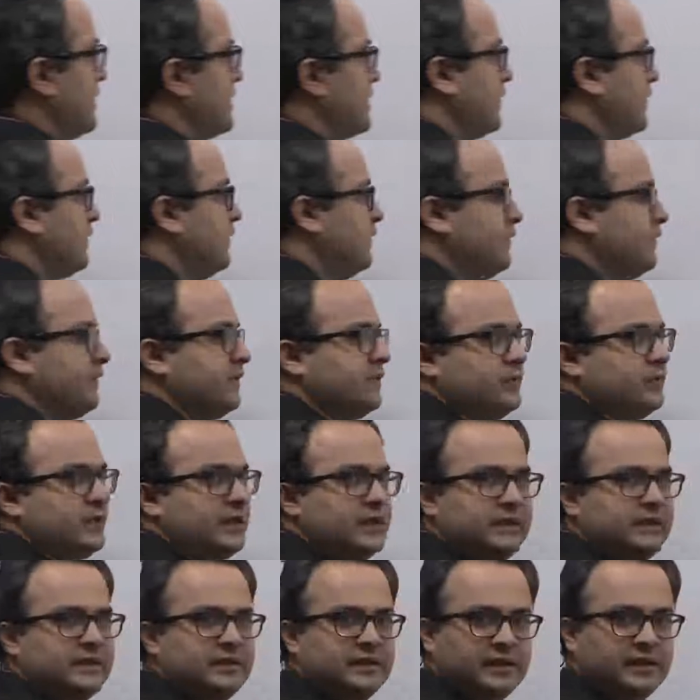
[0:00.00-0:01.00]
of 1.
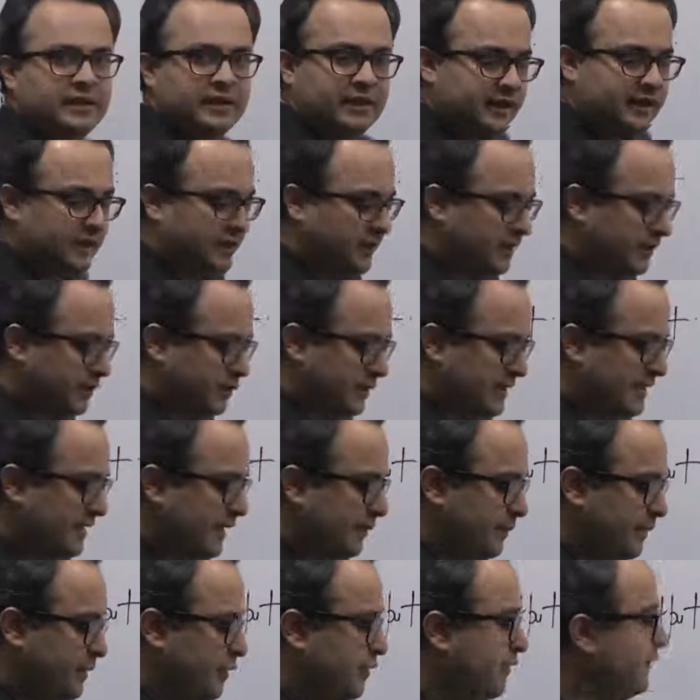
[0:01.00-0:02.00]
So what's
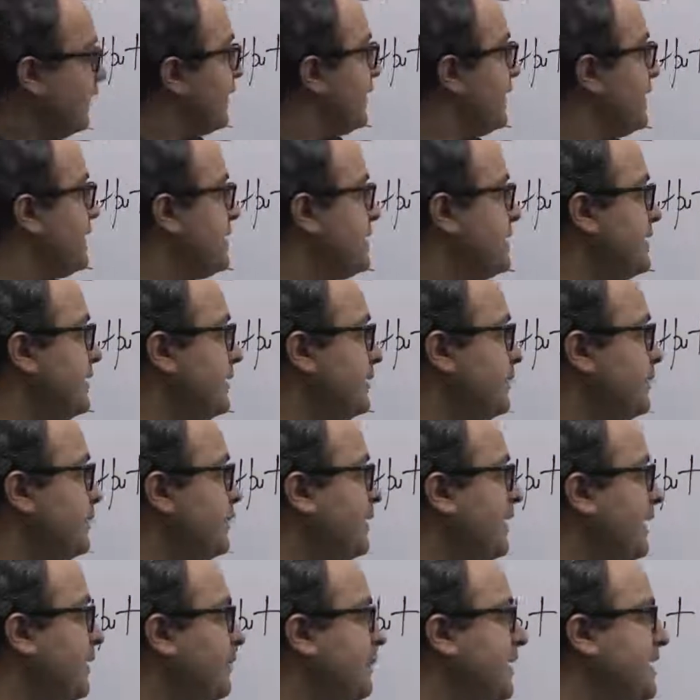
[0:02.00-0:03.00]
happening over here is that
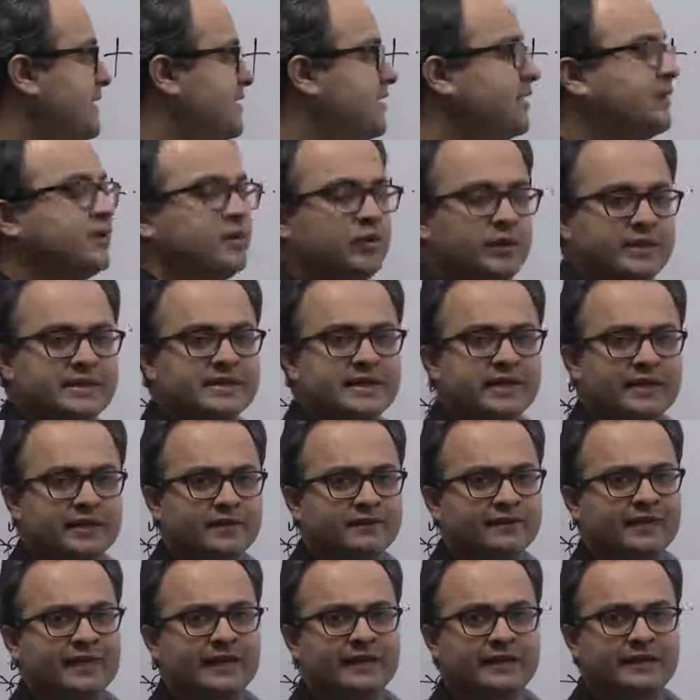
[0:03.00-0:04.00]
that basic rule is getting
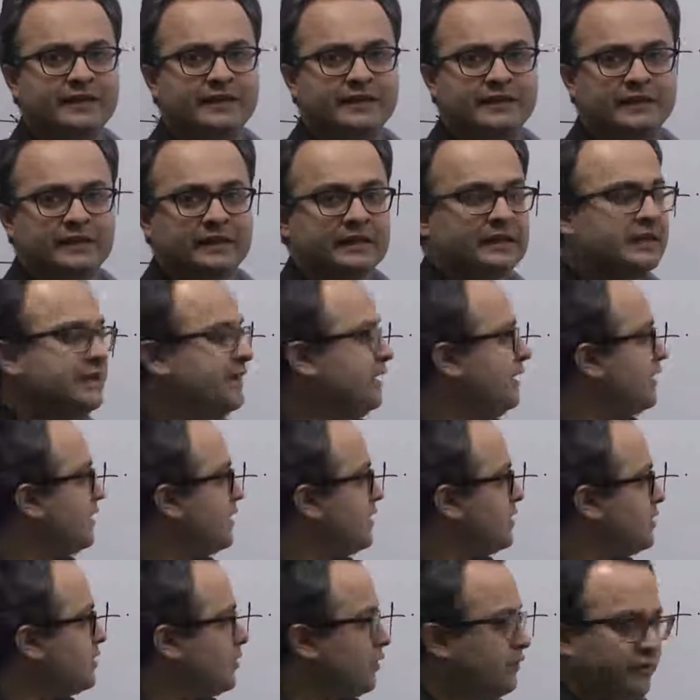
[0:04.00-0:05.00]
violated.
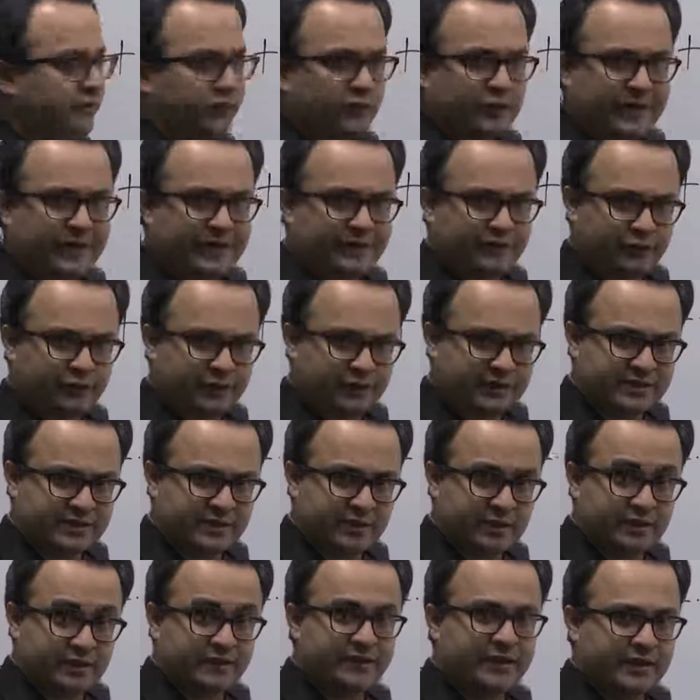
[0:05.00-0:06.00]
So for a
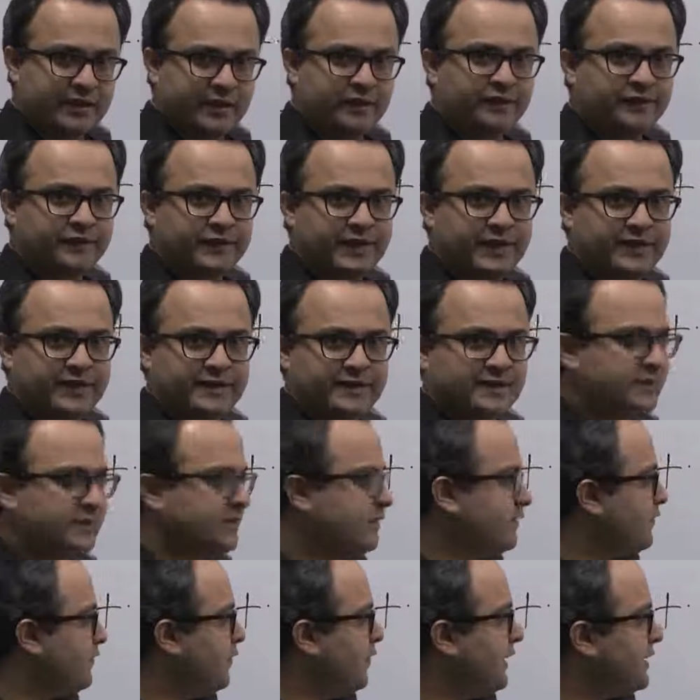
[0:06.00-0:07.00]
certain value of x,
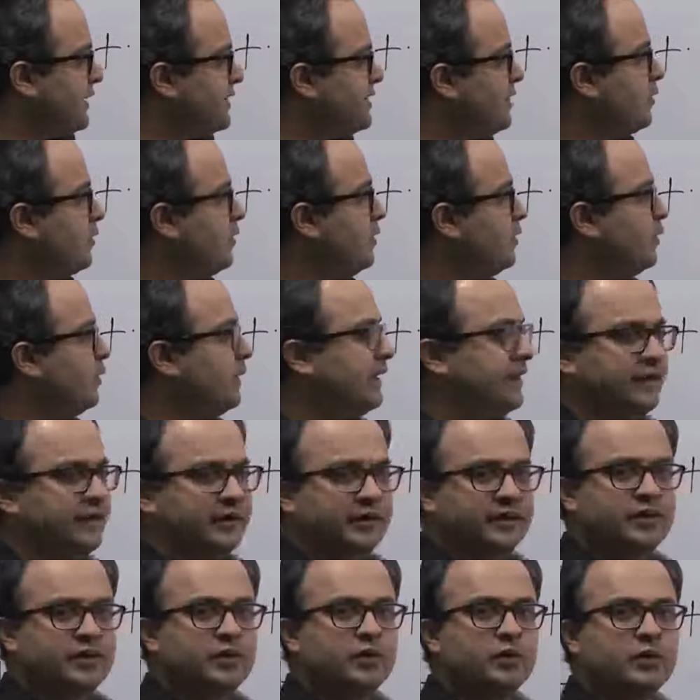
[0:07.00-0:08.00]
for x equal to 1,
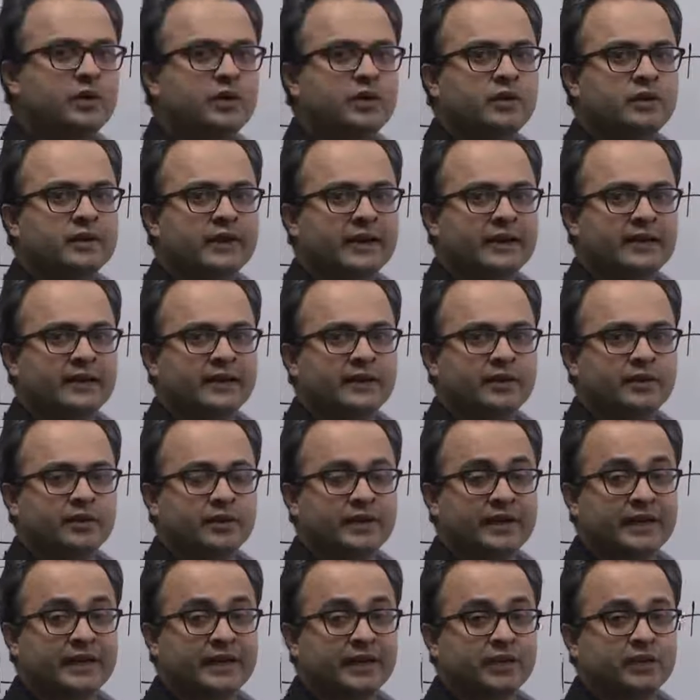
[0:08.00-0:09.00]
you're
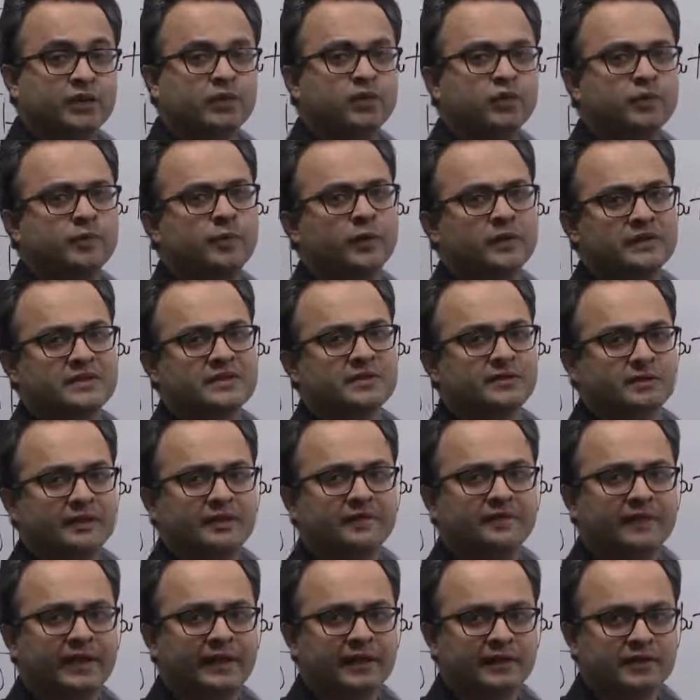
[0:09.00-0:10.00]
getting two possible
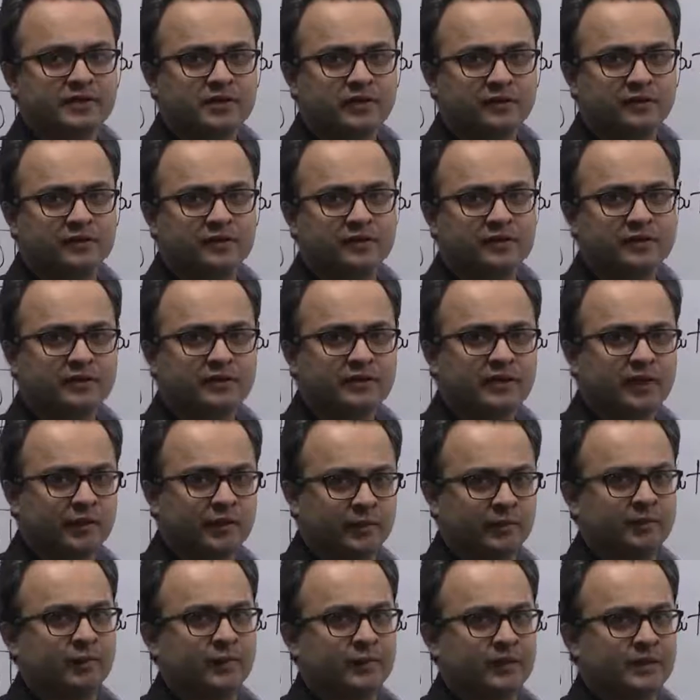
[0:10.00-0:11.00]
values of the
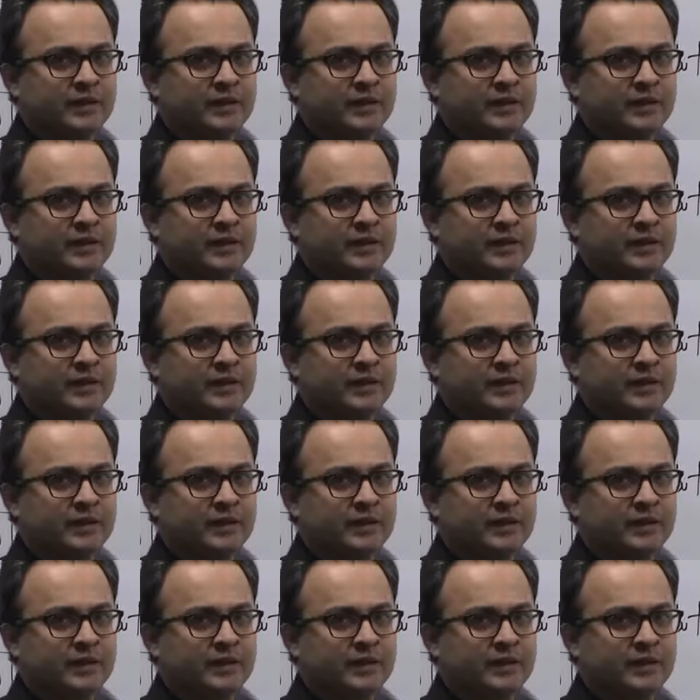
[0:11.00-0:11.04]
output.